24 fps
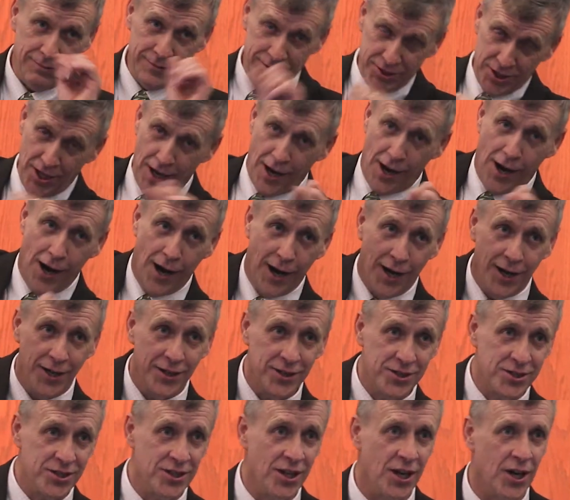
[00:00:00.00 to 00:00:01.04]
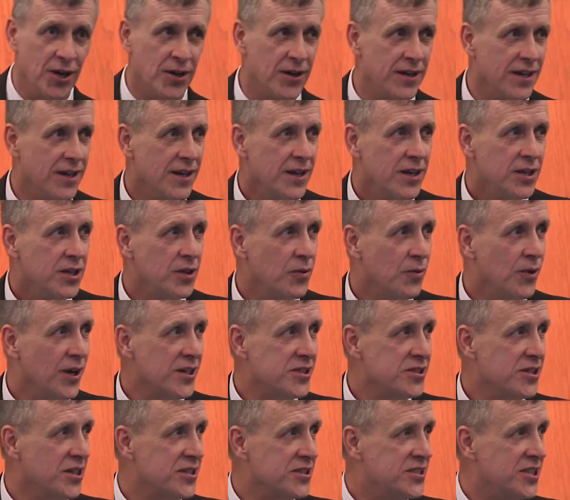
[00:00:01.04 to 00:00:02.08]
charged, and you
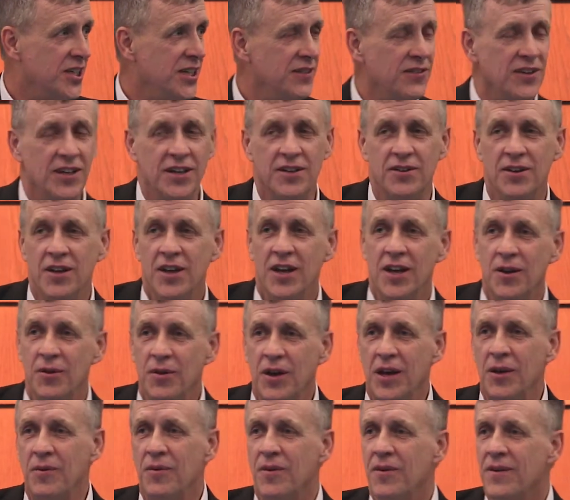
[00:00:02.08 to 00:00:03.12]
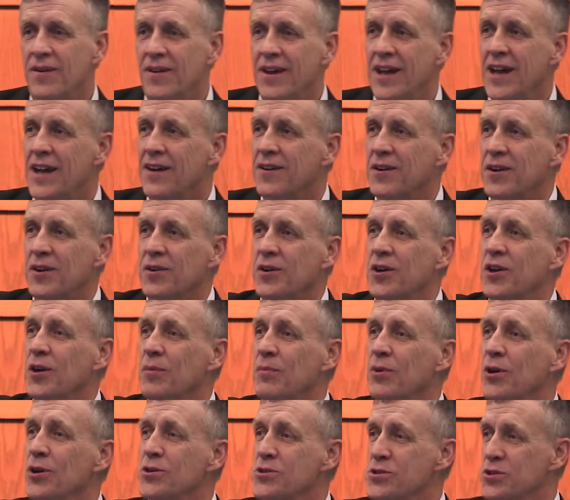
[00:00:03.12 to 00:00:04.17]
watch it on TV and
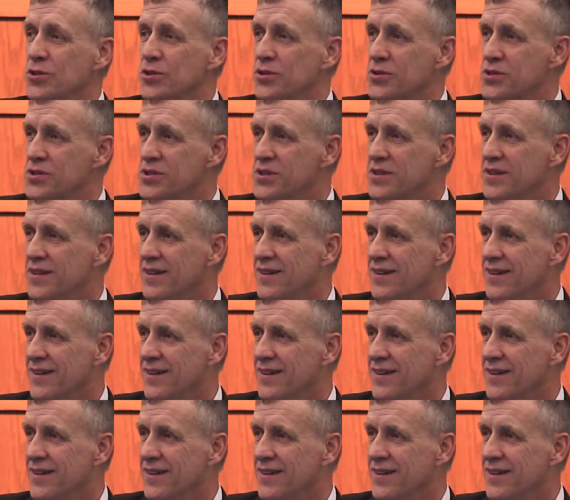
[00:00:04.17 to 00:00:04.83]
commercials.